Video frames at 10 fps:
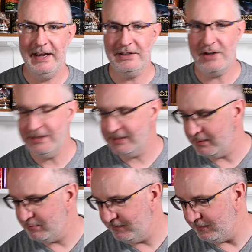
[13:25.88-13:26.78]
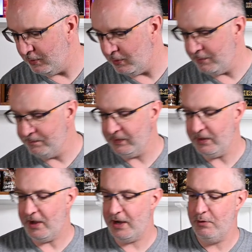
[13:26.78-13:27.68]
igniter number 4,
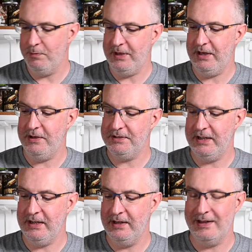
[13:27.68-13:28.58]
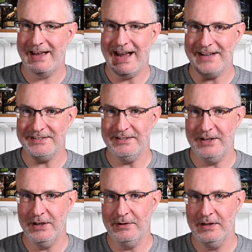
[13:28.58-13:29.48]
I would be using
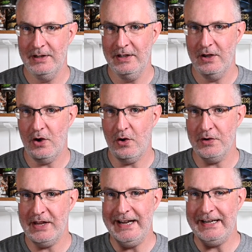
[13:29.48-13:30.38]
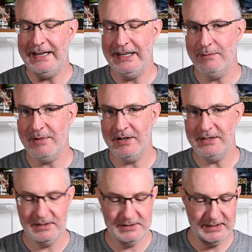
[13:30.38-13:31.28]
acetone on a cleaning bud
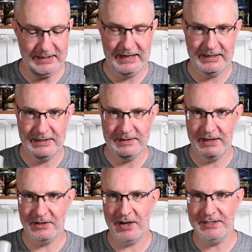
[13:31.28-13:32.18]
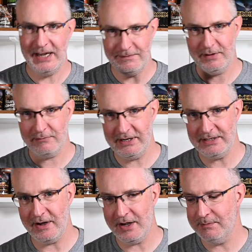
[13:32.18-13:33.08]
to clean the igniter every 3
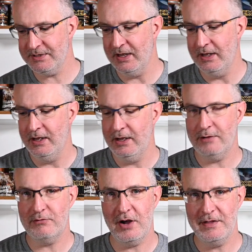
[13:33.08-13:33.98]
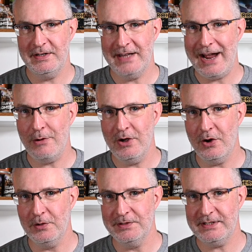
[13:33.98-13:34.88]
times rather than
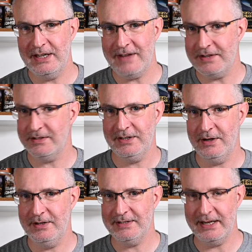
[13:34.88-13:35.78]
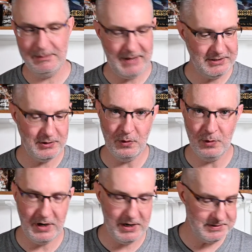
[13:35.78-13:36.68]
alcohol, to see if acetone is any better or
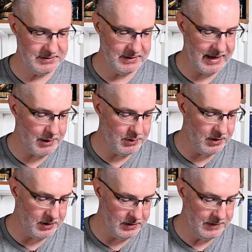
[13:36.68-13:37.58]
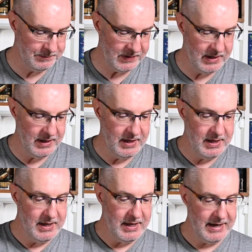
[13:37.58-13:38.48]
worse than alcohol.
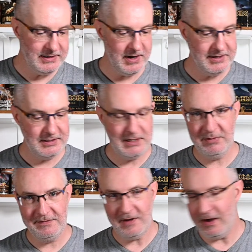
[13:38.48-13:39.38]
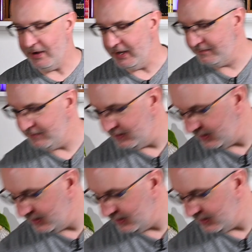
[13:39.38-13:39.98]
Igniter number 5